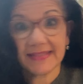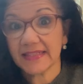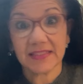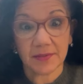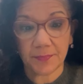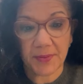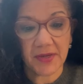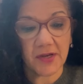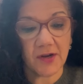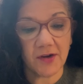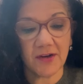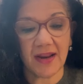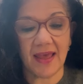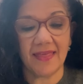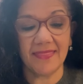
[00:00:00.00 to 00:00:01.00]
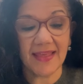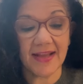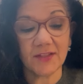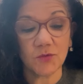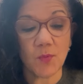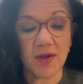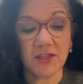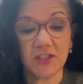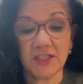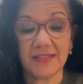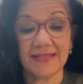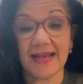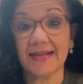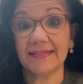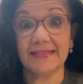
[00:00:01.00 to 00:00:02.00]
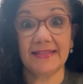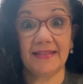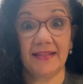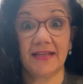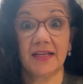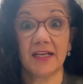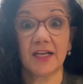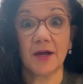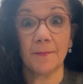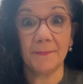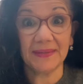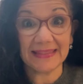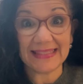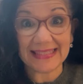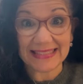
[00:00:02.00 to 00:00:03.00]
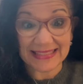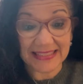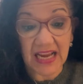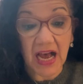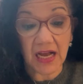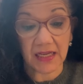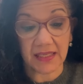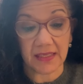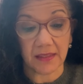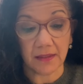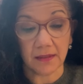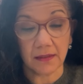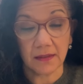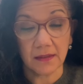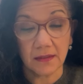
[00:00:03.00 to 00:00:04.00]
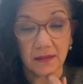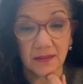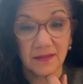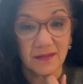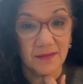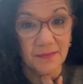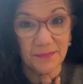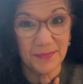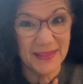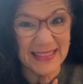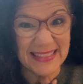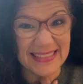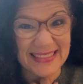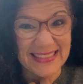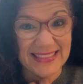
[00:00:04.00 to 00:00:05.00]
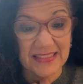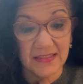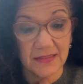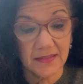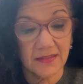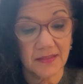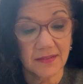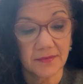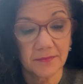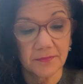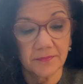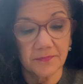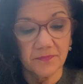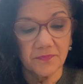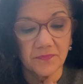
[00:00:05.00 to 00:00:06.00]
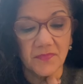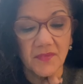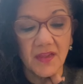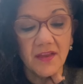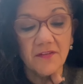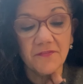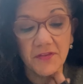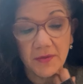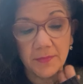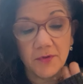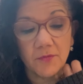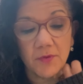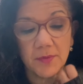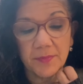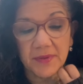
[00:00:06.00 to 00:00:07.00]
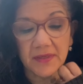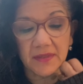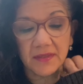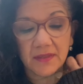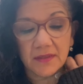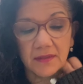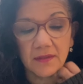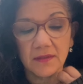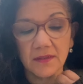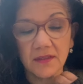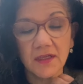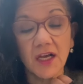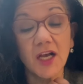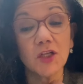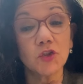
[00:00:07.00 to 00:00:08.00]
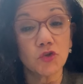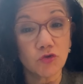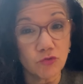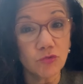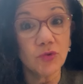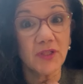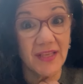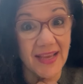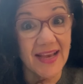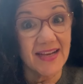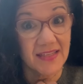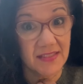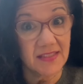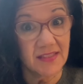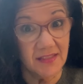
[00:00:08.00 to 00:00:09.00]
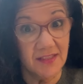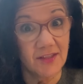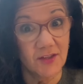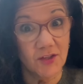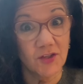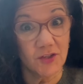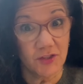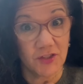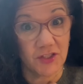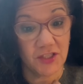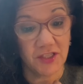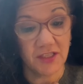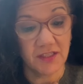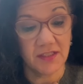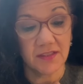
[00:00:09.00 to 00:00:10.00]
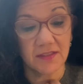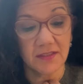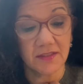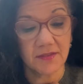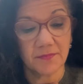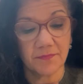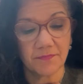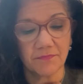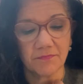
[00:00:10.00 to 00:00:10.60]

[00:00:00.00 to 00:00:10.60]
disappeared and that's why she's acting like a complete donkey. But I didn't. Phoebe repeated, a truly excellent cook she is.